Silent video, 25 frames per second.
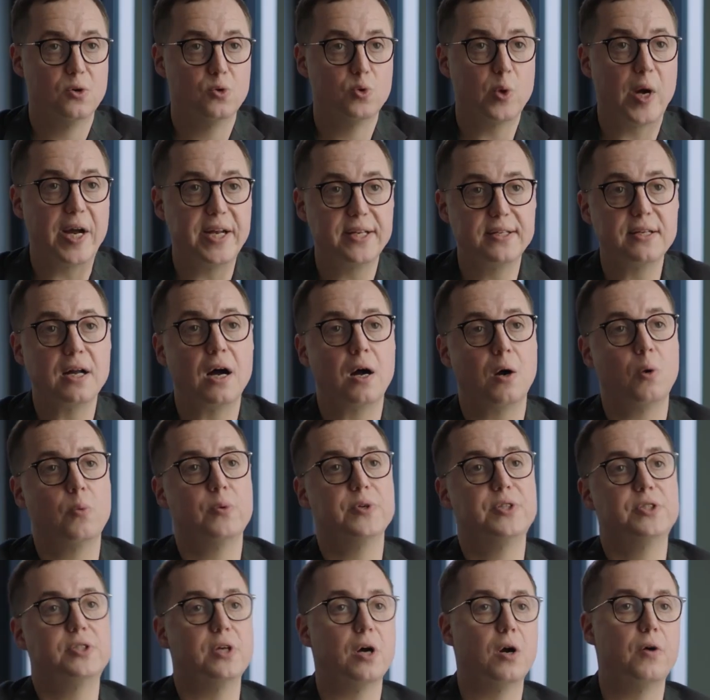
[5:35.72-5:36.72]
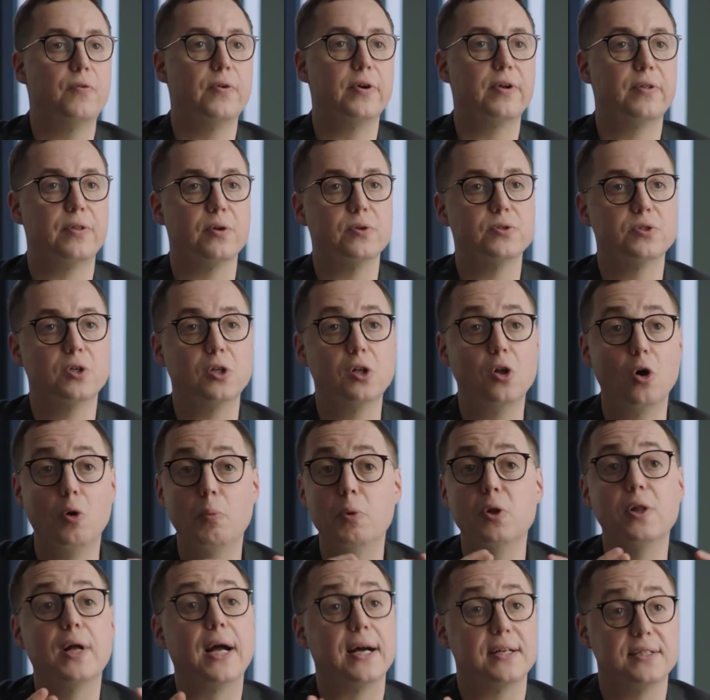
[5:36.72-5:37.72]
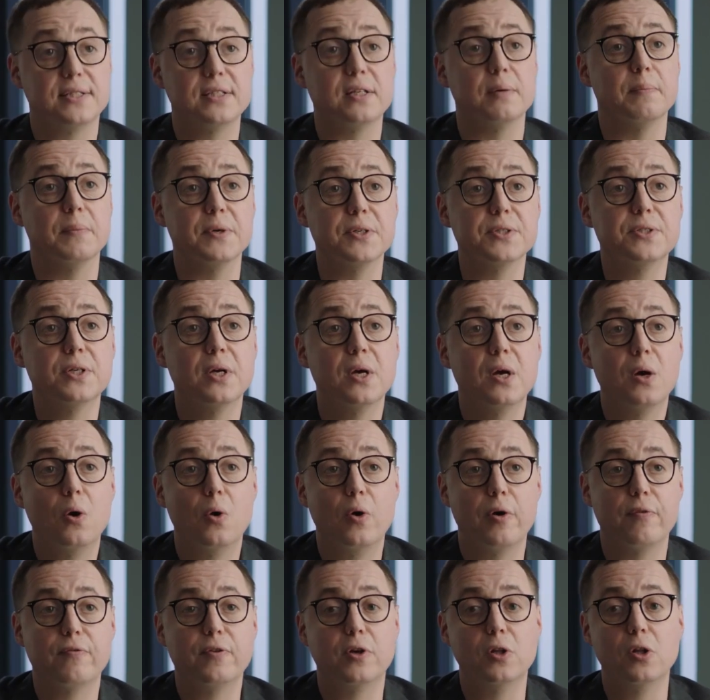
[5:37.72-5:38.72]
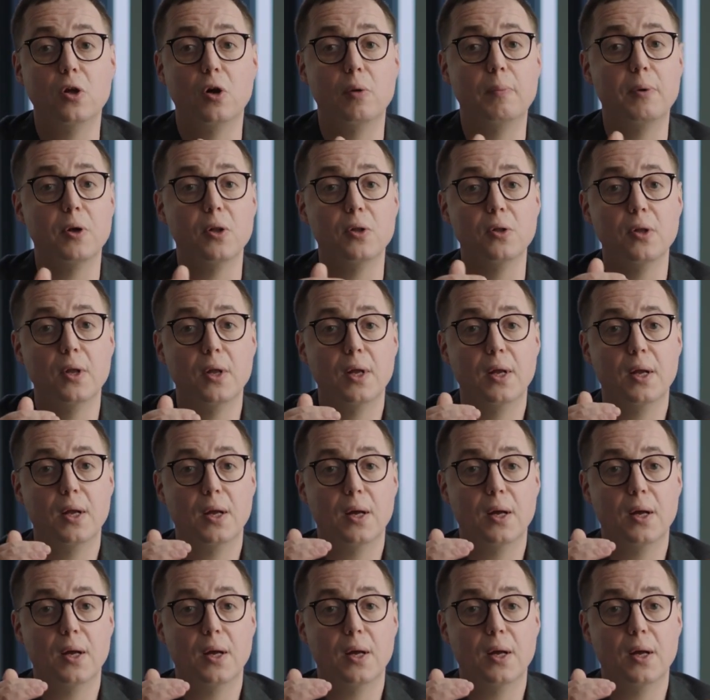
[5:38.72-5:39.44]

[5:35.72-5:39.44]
Right now, we're serving those global customers who have global